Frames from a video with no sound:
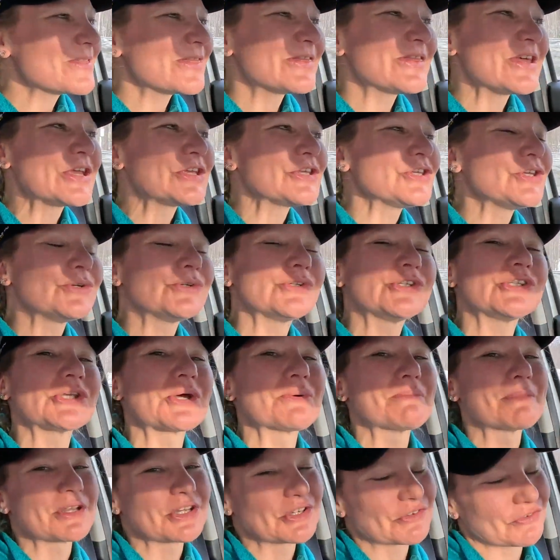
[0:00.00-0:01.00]
Thank you
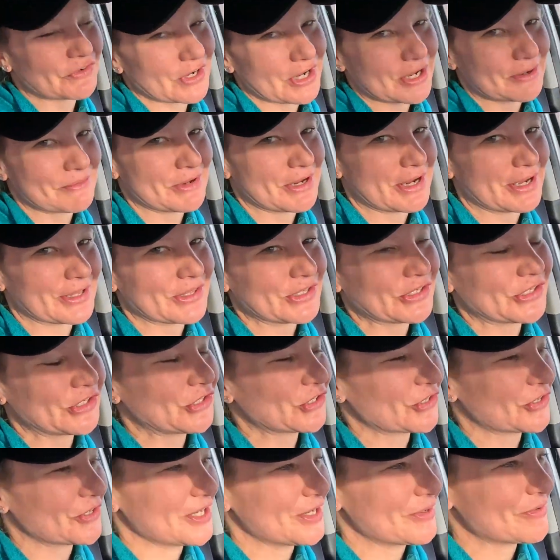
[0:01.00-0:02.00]
so much for coming on this
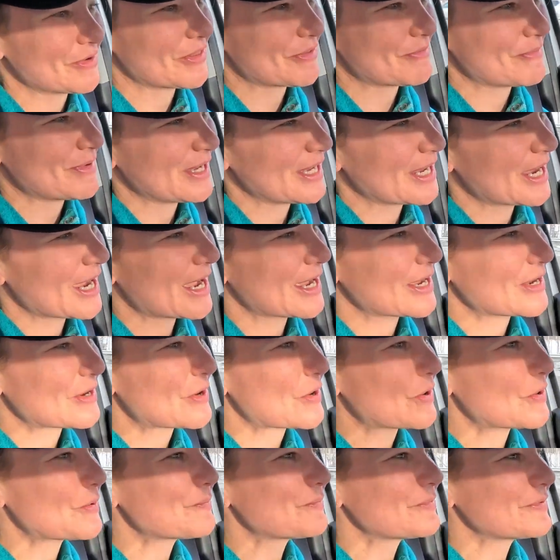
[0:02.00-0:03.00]
journey with me. I
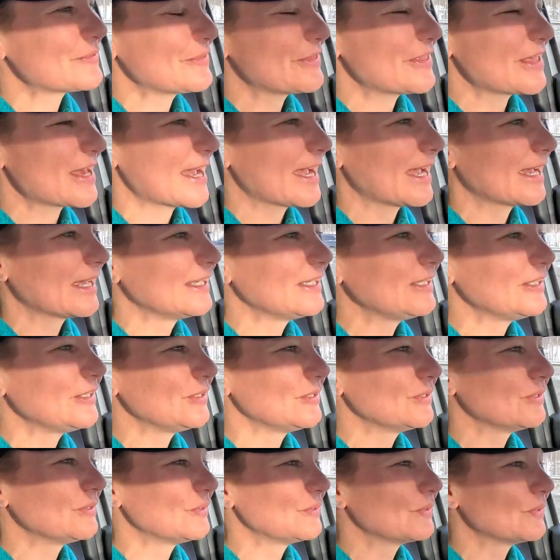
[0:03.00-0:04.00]
hope that
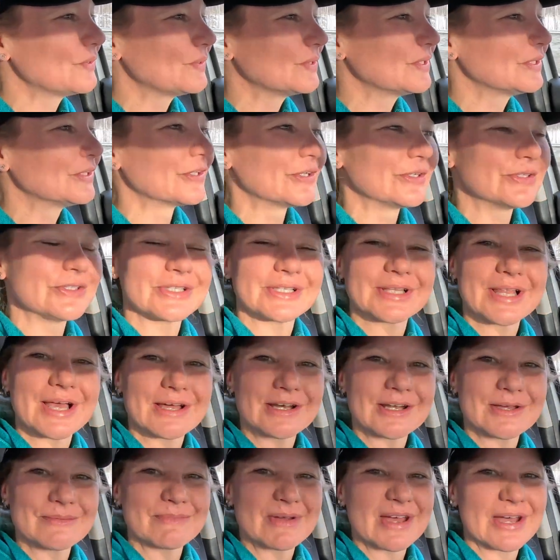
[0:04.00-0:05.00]
you learned a
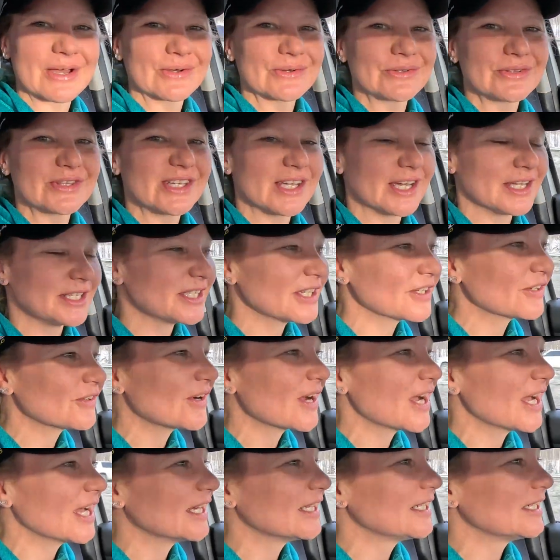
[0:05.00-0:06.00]
lot about the
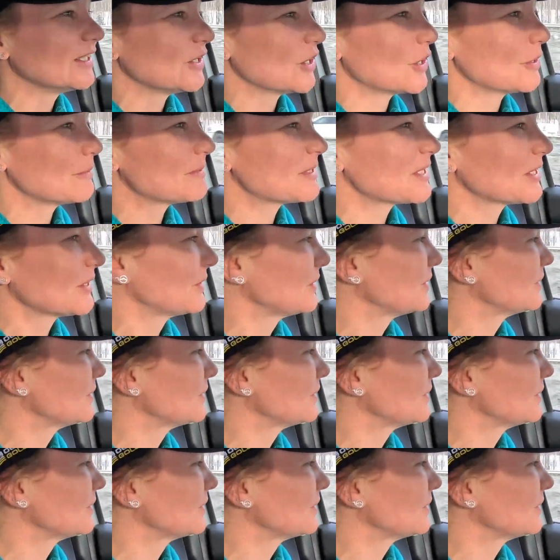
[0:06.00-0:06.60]
Iditarod, and hope